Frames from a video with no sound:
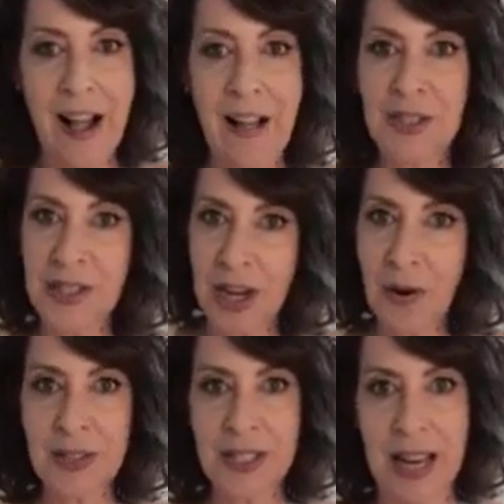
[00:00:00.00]
And the
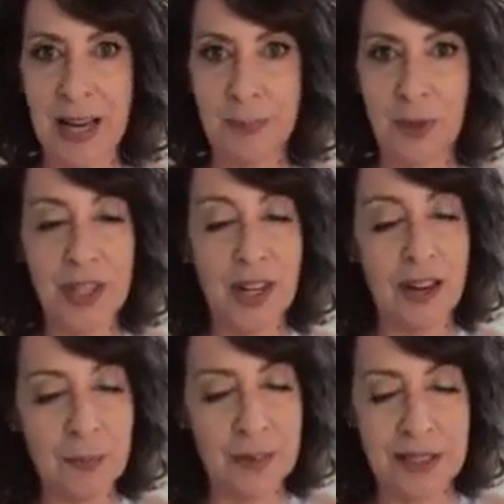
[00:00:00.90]
stereotype, which I
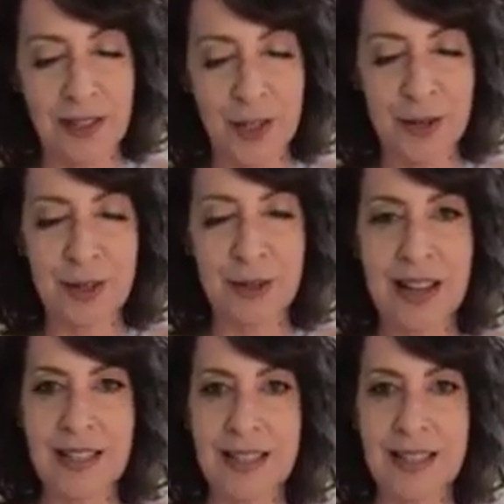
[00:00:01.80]
hope is not true,